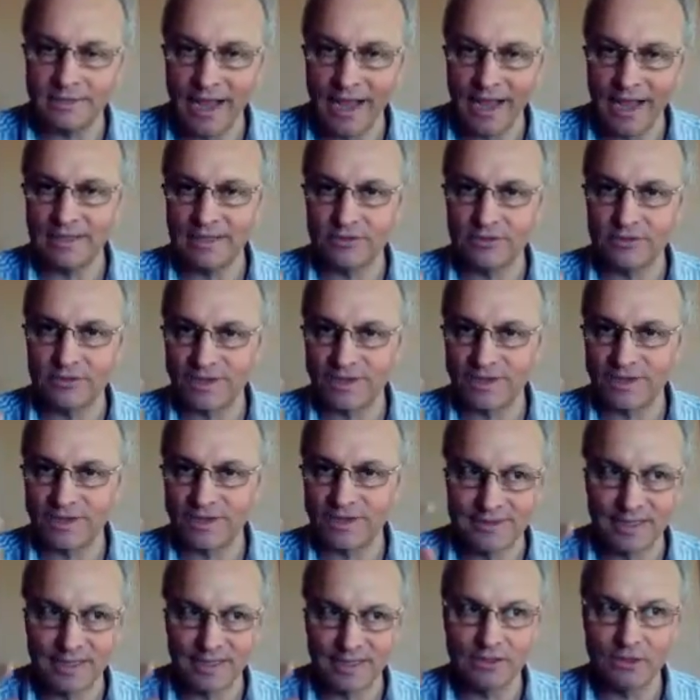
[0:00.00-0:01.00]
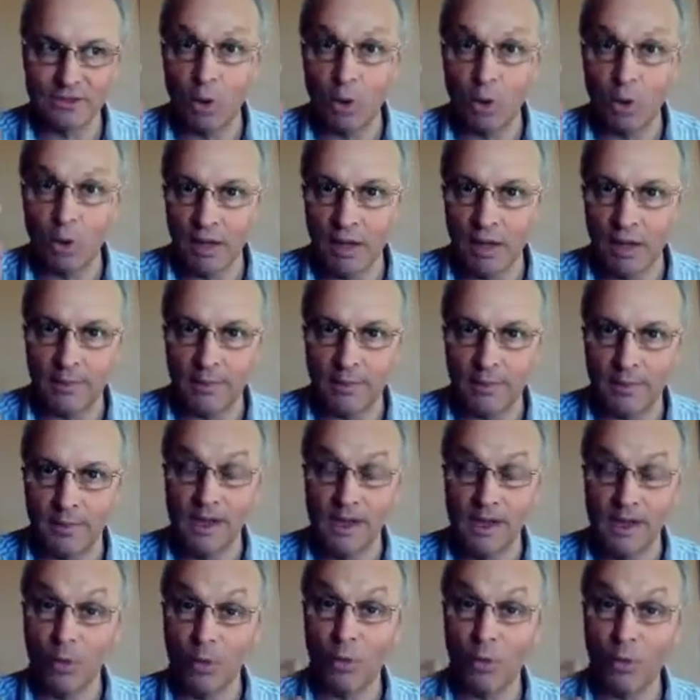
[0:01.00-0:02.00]
Antichrist Satan
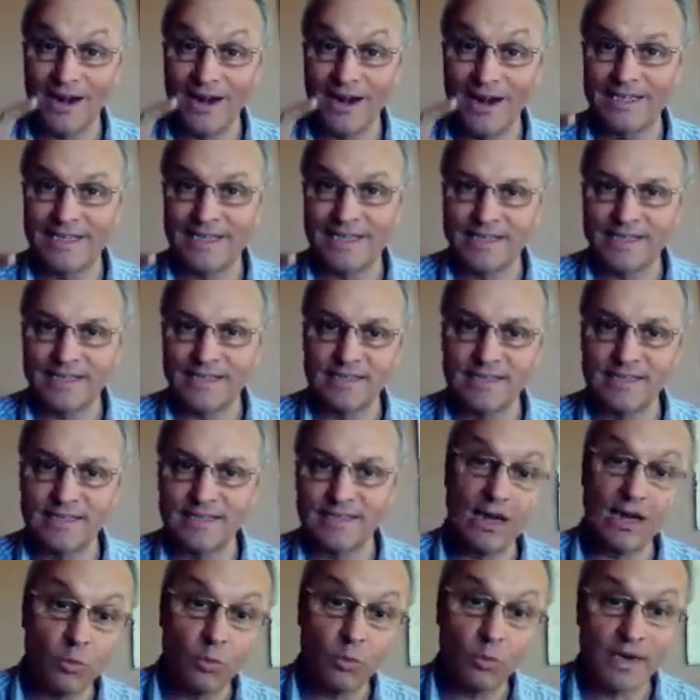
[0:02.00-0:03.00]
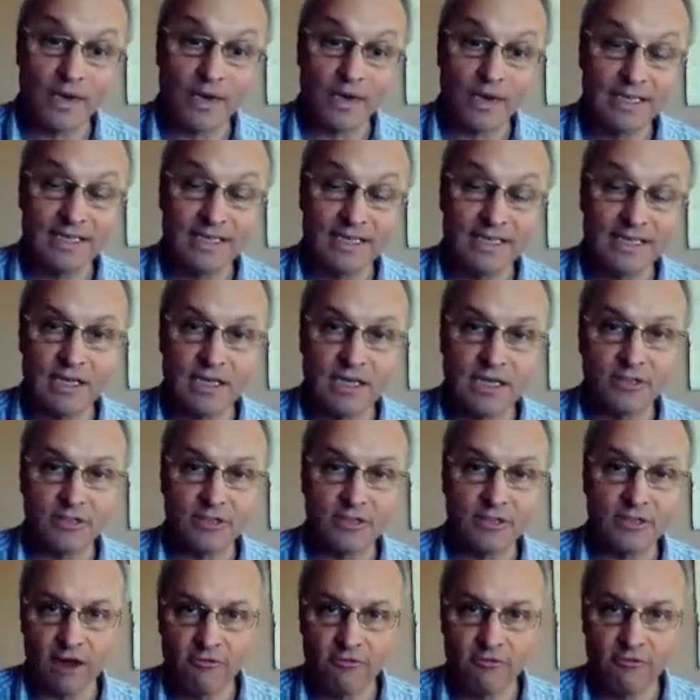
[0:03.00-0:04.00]
Obama, what he has done and what he has
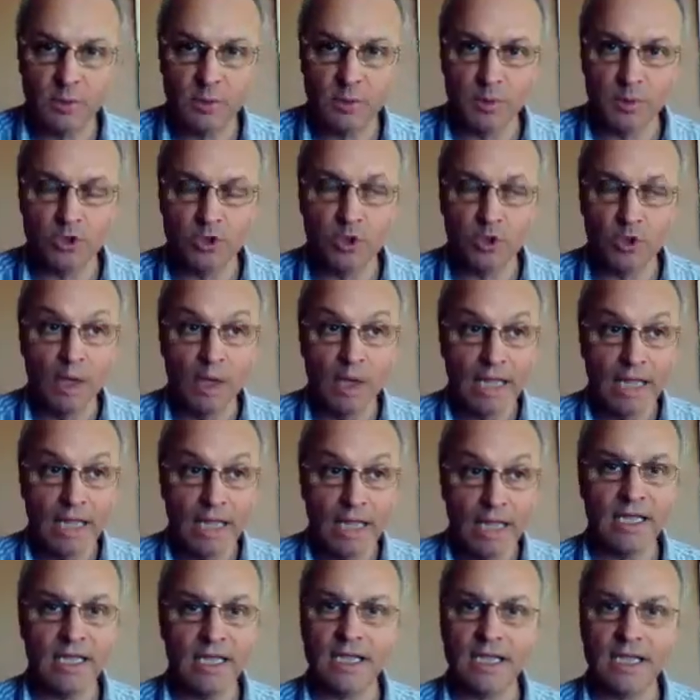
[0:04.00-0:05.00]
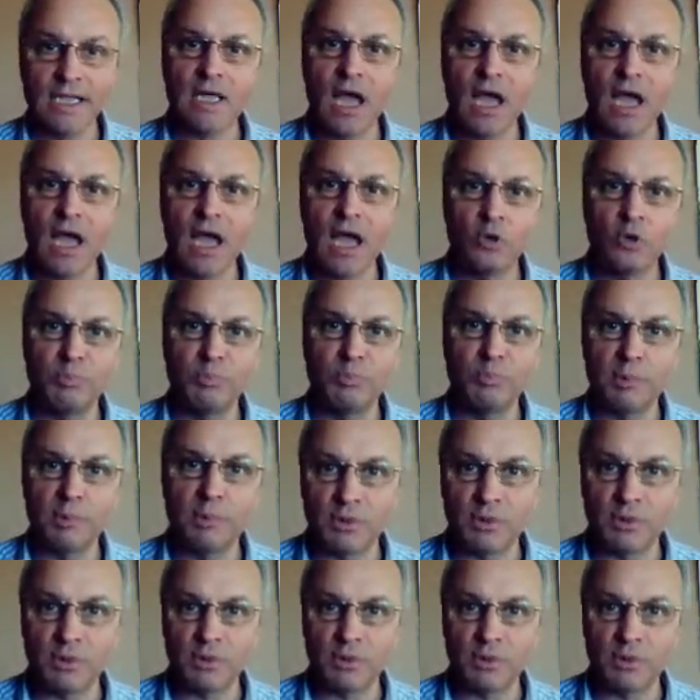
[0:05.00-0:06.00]
got the government to do. He has got you
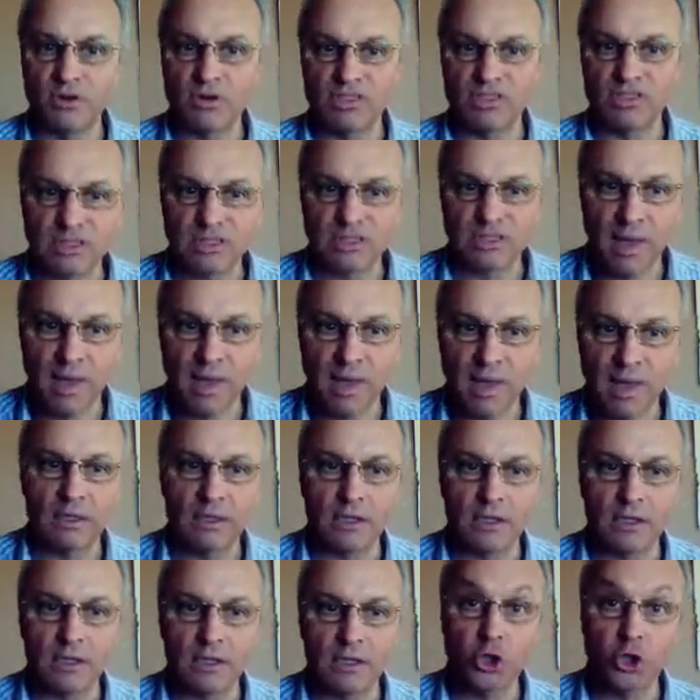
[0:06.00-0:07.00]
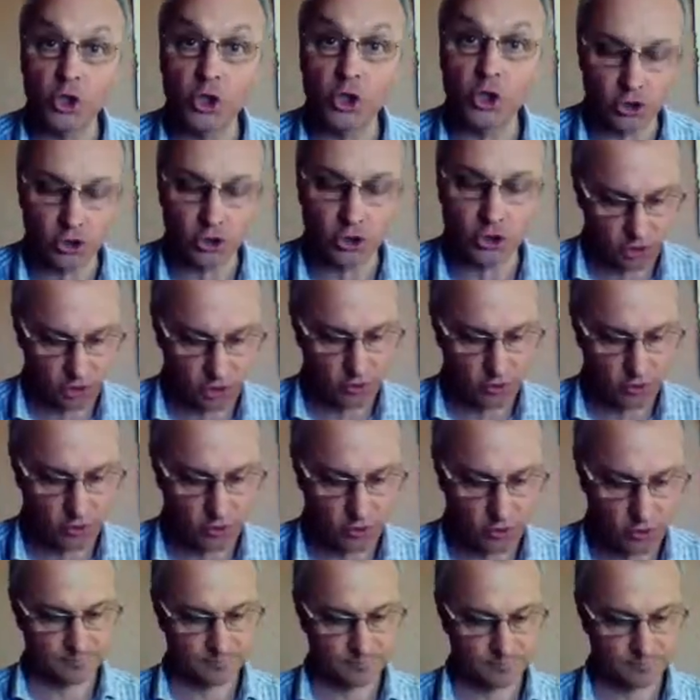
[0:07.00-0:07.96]
people under a spell. You're cursed.